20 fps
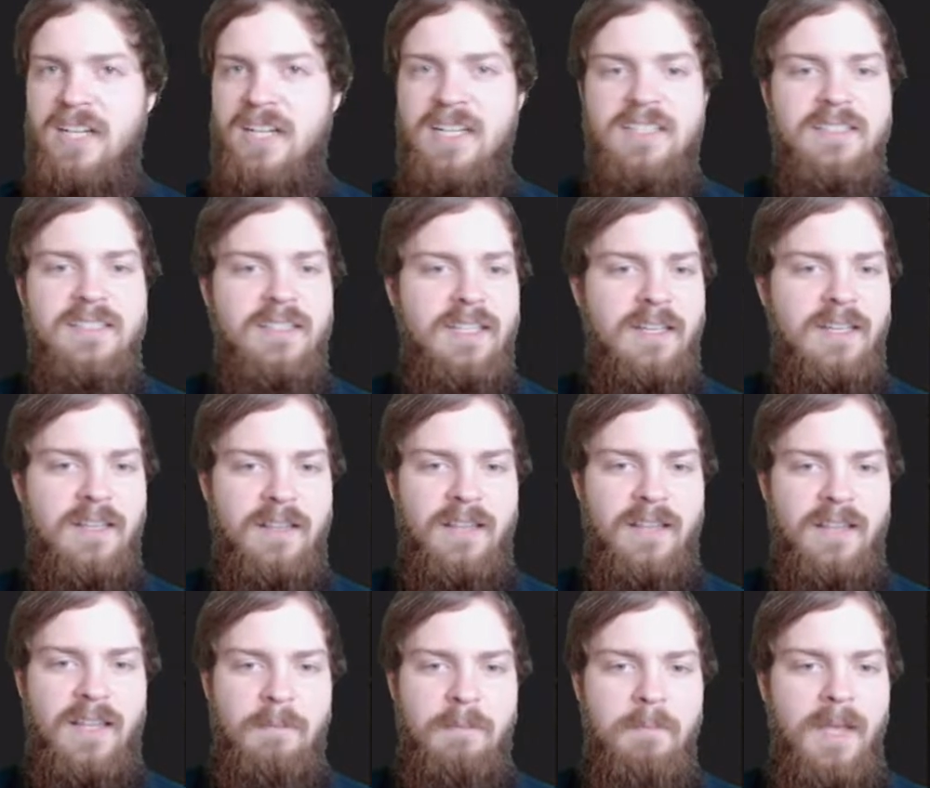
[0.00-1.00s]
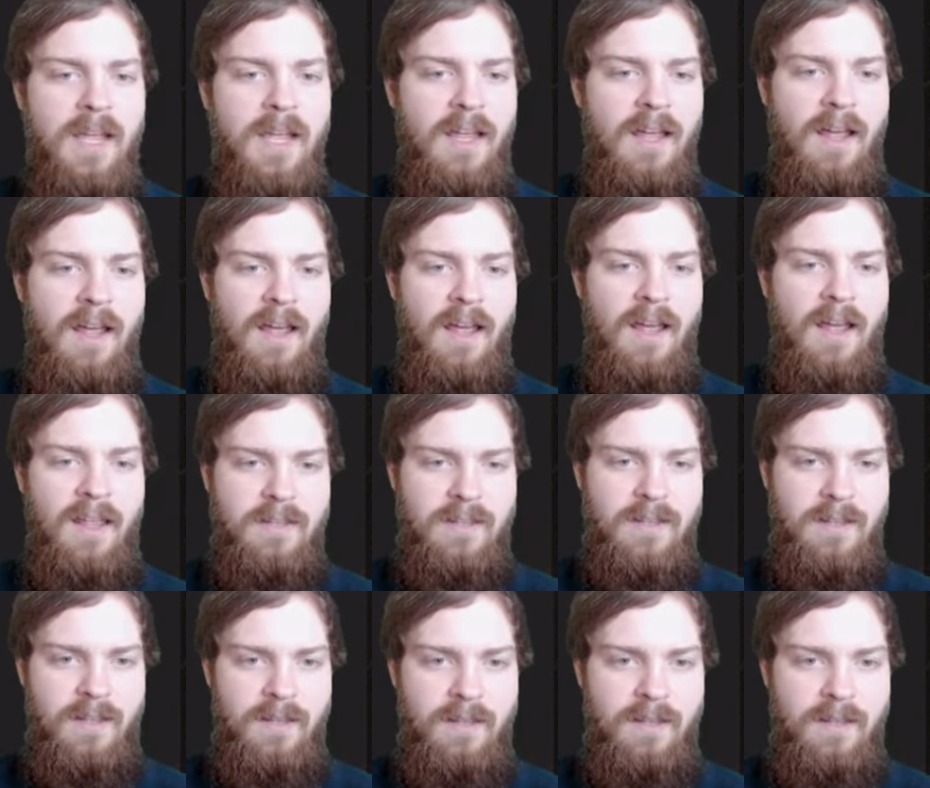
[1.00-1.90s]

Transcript: decently on theme, and